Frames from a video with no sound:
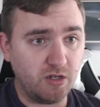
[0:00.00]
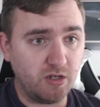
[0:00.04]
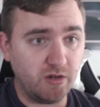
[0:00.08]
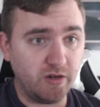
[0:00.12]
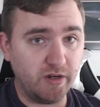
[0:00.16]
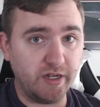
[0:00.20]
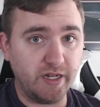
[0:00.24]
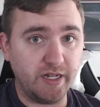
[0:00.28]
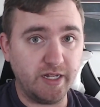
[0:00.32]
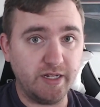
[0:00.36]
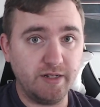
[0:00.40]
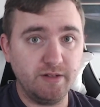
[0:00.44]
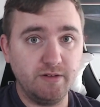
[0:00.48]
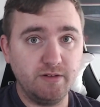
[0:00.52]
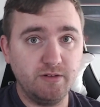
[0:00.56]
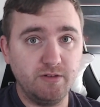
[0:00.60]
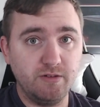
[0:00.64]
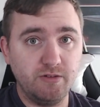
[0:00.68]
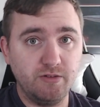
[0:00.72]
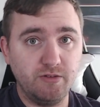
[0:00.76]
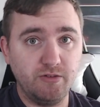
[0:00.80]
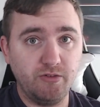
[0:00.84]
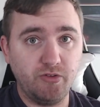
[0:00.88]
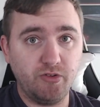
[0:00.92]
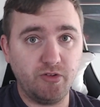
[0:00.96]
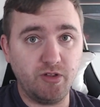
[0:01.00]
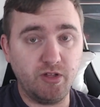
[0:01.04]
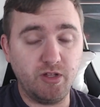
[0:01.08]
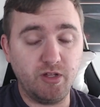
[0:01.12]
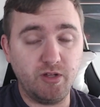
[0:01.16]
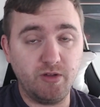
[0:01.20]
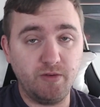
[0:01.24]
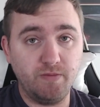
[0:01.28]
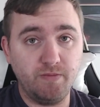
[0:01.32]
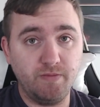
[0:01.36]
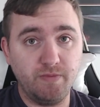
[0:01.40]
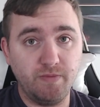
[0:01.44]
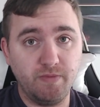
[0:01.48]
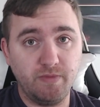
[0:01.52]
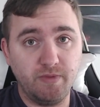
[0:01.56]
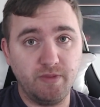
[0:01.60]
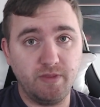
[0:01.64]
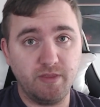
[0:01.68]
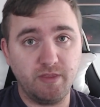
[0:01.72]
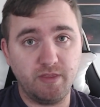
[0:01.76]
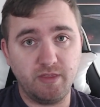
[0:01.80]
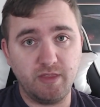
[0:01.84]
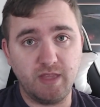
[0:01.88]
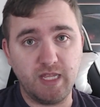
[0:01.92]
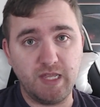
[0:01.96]
right, so
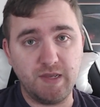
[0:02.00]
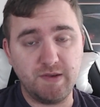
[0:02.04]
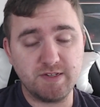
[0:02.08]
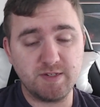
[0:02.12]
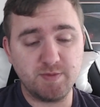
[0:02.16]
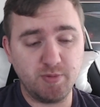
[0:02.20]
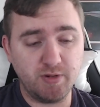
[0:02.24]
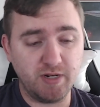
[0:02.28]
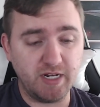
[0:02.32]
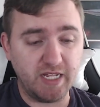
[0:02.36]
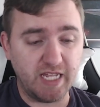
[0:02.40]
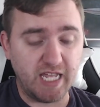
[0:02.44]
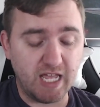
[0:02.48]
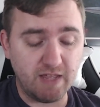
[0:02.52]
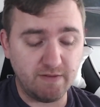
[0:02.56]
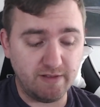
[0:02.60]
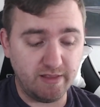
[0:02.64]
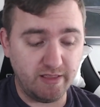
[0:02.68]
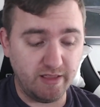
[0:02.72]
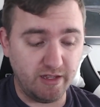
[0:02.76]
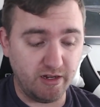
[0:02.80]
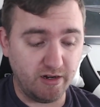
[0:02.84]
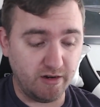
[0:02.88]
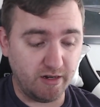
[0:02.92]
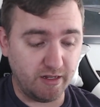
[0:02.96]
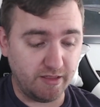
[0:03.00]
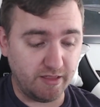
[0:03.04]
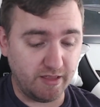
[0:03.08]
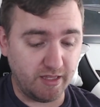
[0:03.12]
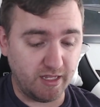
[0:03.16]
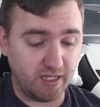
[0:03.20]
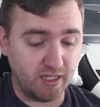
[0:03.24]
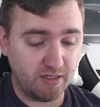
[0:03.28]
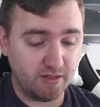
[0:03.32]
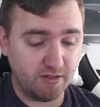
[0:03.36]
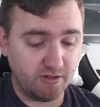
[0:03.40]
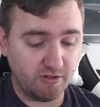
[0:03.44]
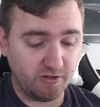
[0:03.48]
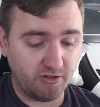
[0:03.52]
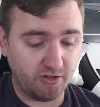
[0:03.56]
that was pretty heavy there, I think.